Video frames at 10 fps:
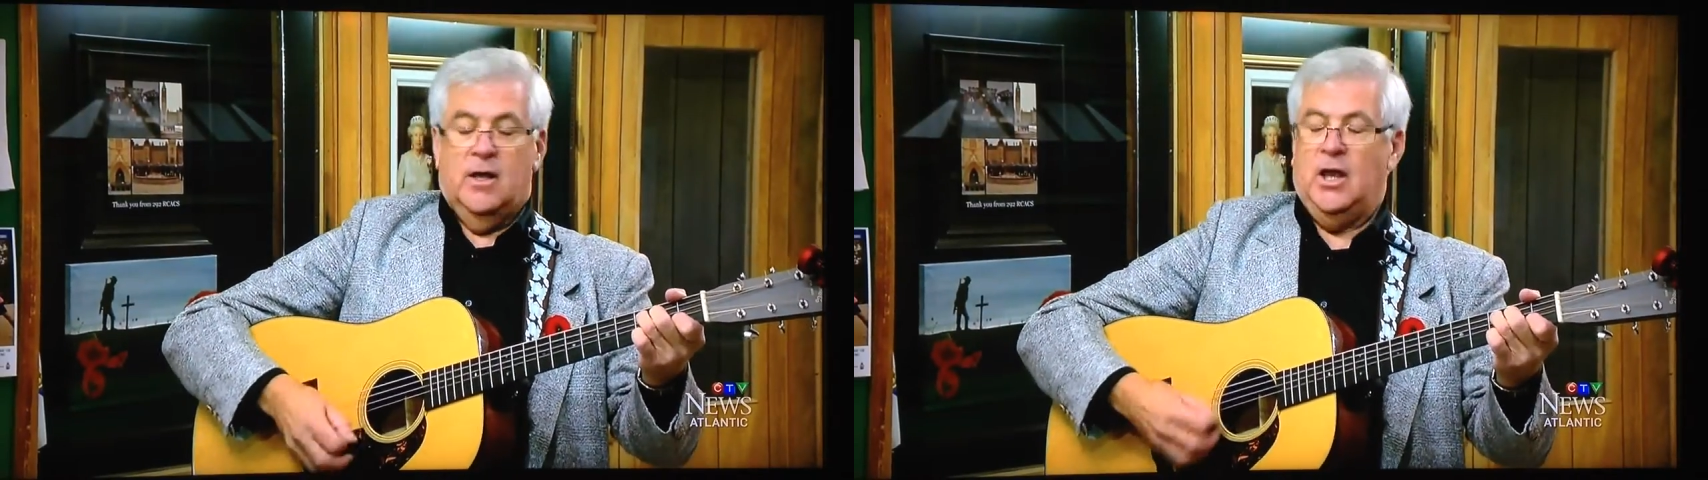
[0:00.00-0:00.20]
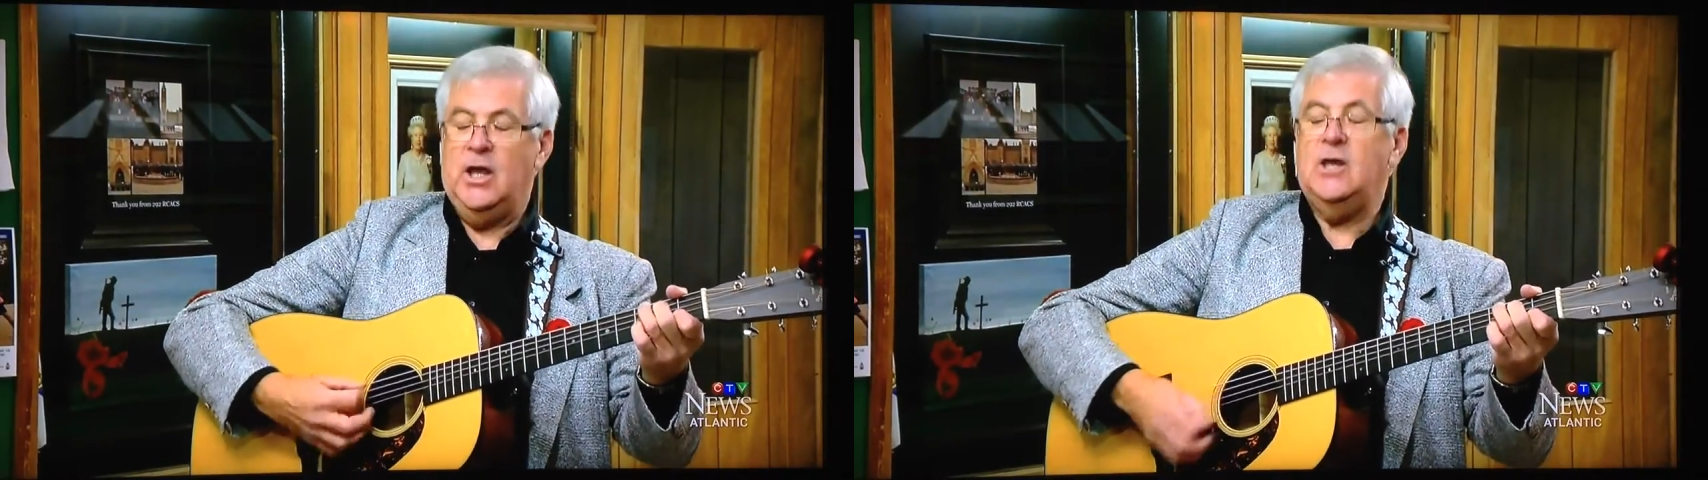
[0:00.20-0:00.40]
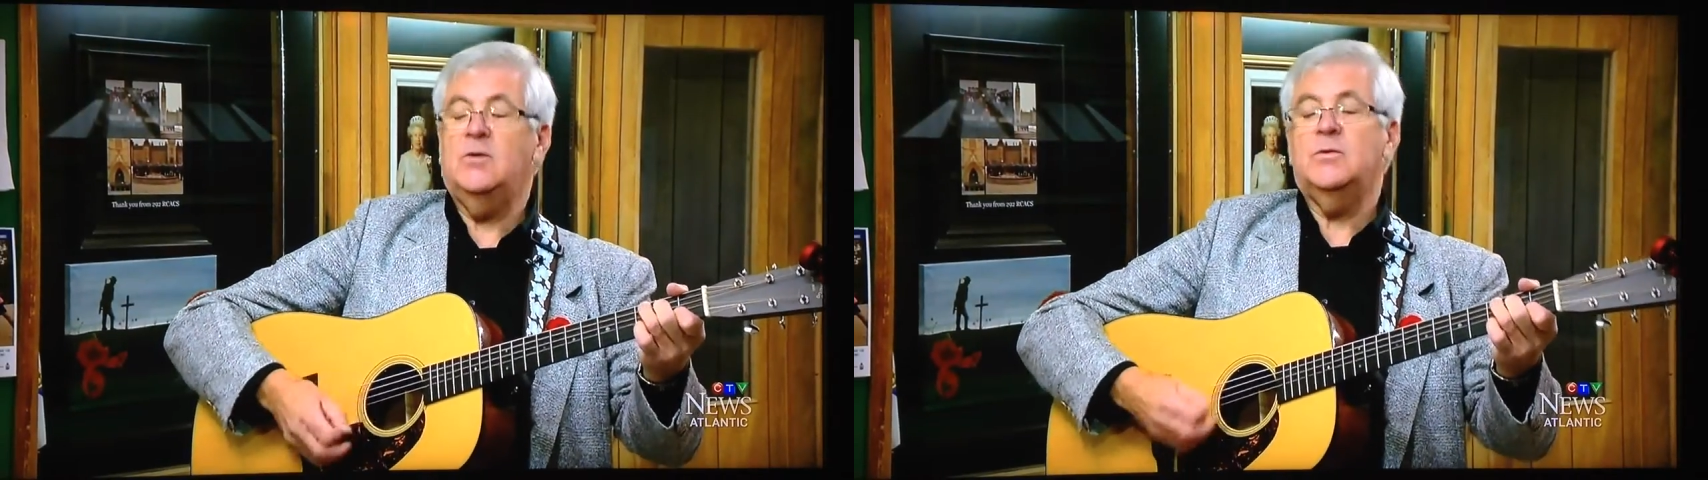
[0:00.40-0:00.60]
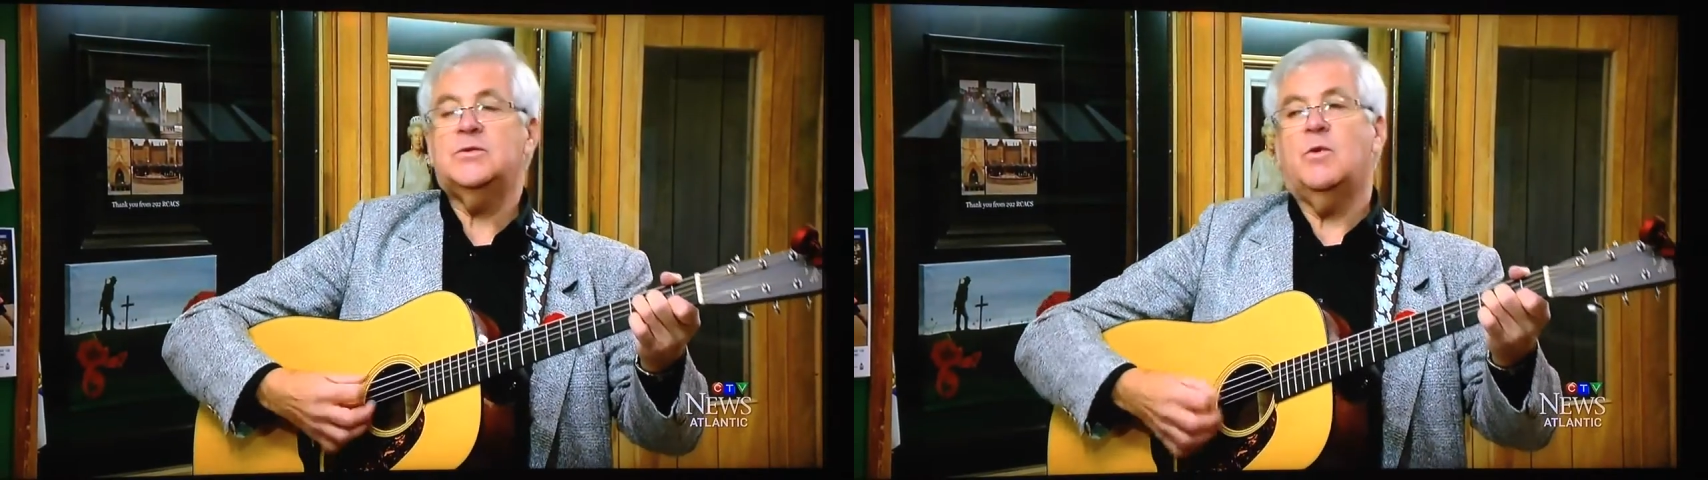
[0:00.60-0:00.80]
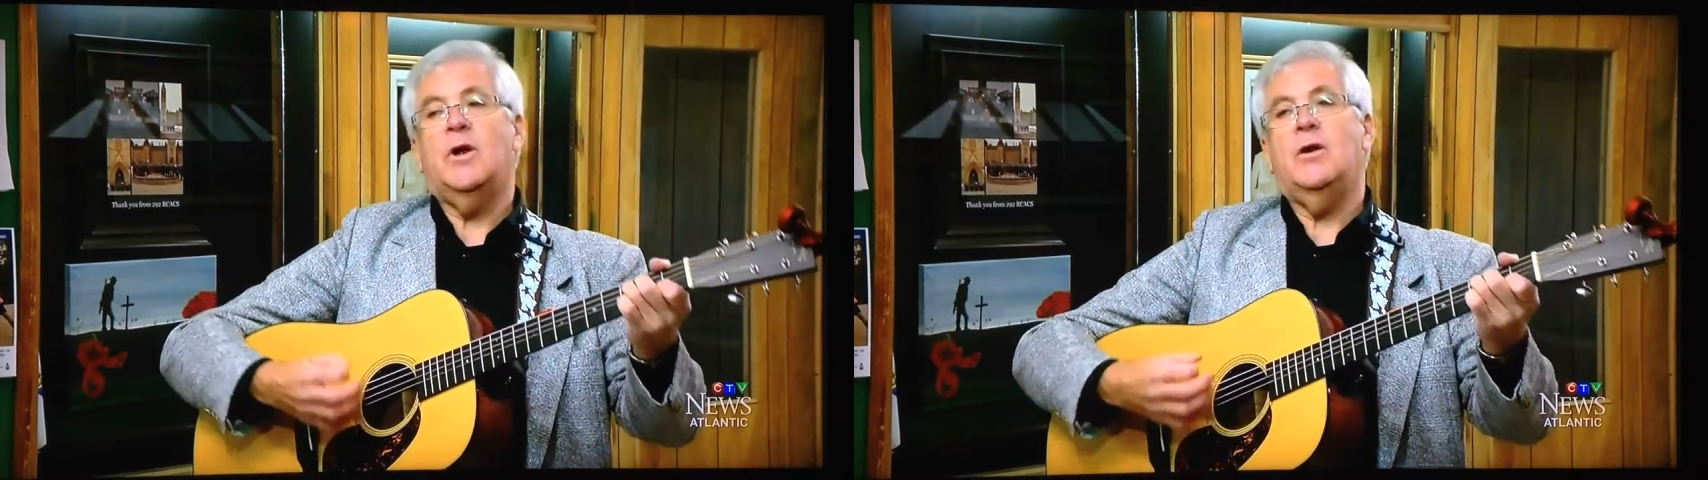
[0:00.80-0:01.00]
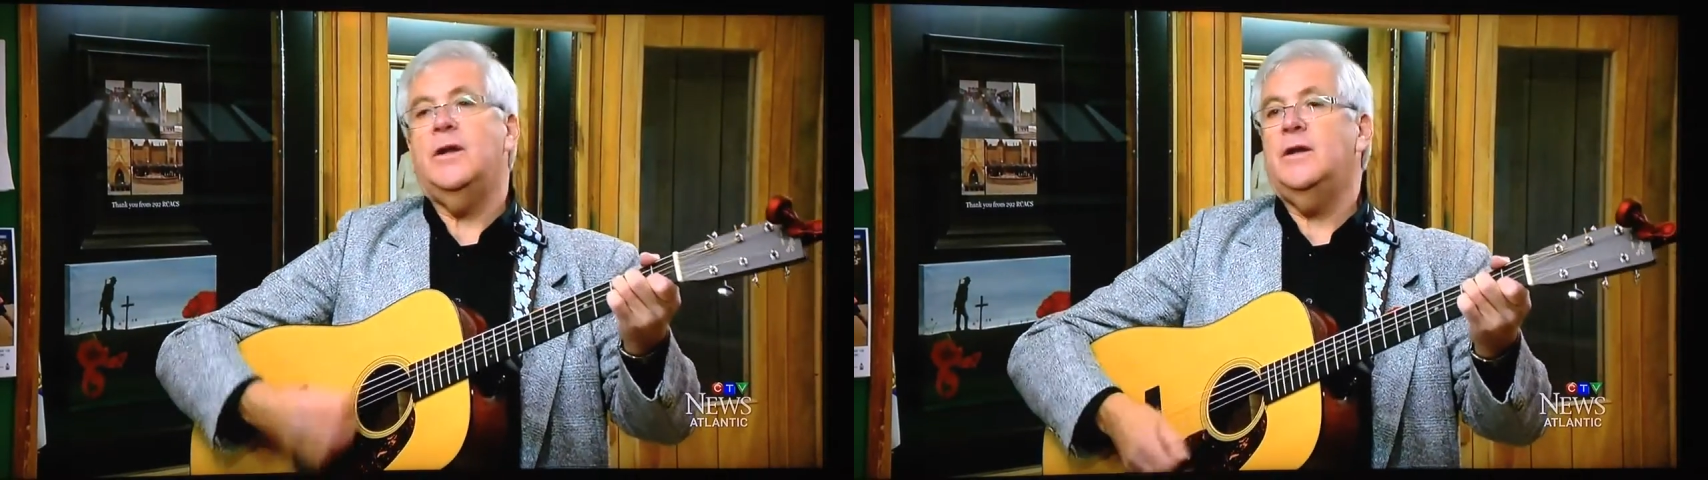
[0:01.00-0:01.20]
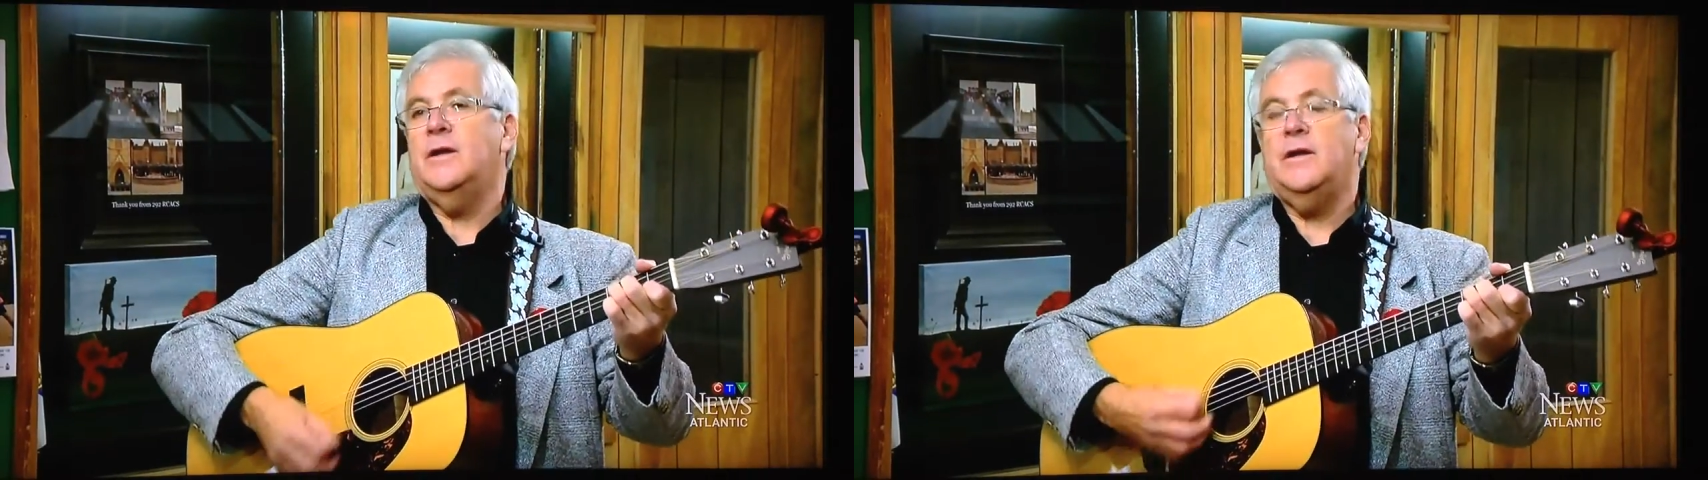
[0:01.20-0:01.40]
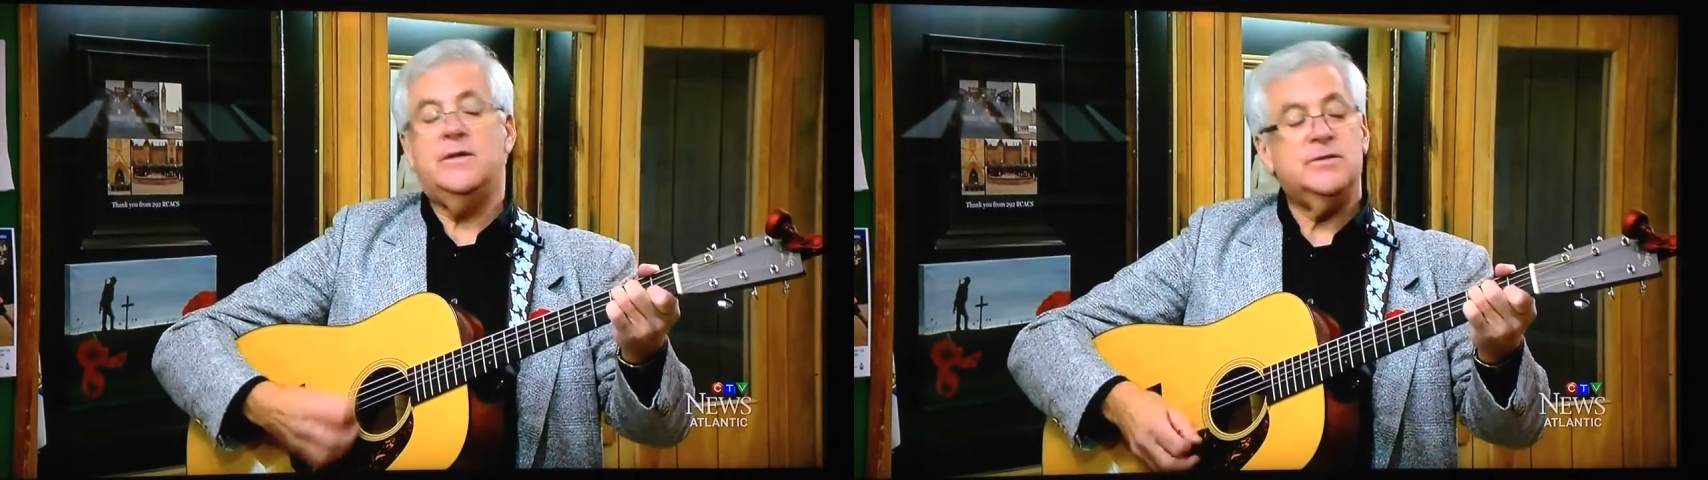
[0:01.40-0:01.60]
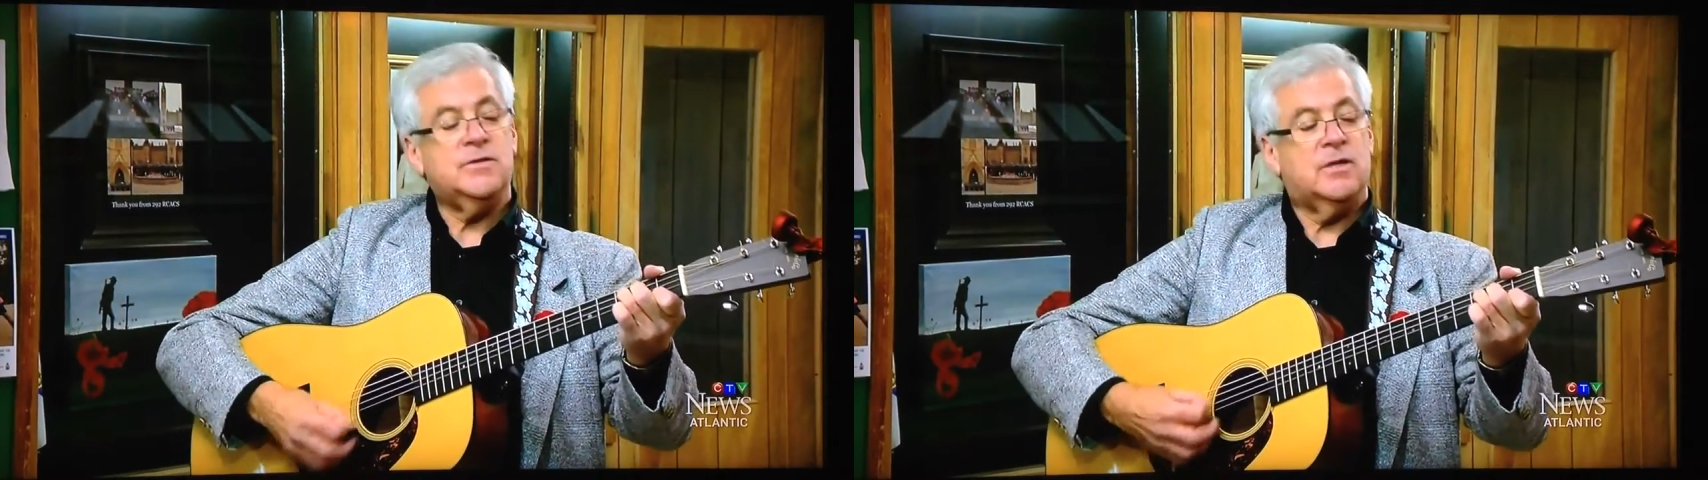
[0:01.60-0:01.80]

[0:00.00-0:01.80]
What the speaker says: He was wearing his